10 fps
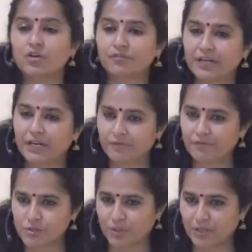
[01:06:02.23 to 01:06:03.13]
of the
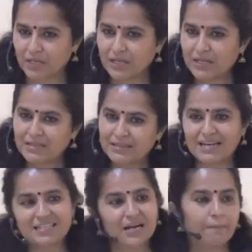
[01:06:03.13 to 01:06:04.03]
individual. There
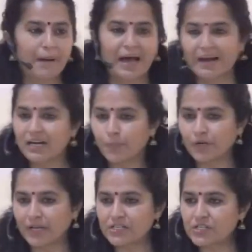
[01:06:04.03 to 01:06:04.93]
is an apparent
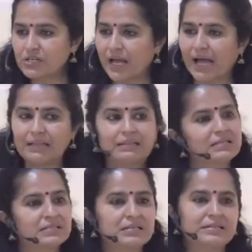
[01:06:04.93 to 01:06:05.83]
potential and there
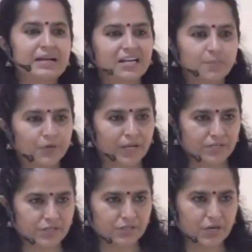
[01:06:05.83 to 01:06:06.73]
is a net
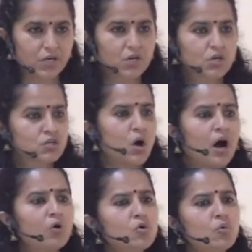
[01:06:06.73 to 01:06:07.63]
potential. So
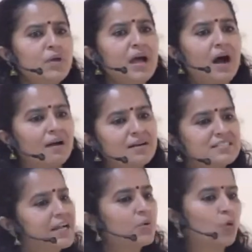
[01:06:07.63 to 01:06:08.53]
how do we
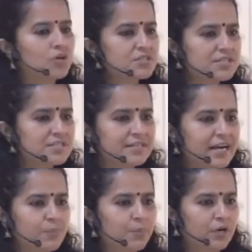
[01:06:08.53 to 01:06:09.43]
understand what is this
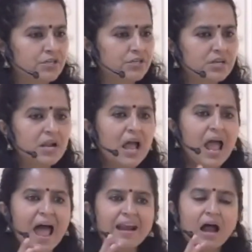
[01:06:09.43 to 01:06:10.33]
net potential,
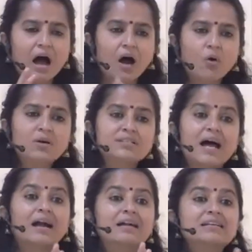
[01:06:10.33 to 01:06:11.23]
and how does
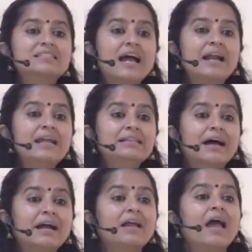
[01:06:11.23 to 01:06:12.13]
understanding
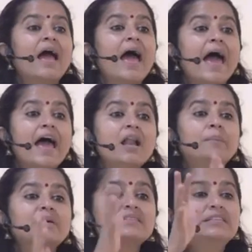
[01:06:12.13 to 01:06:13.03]
that
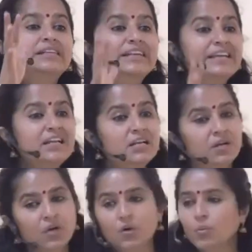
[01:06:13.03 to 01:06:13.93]
help us deal
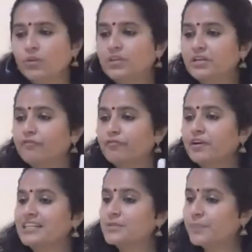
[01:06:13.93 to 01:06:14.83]
with the
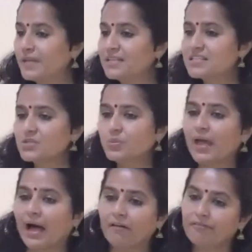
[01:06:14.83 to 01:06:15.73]
different experiences we
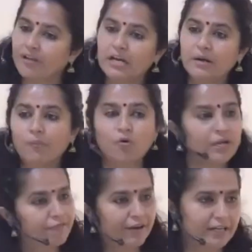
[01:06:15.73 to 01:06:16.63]
have in a more
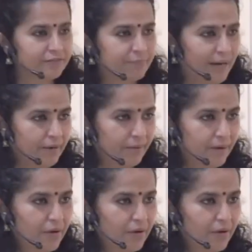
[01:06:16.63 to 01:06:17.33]
effective manner?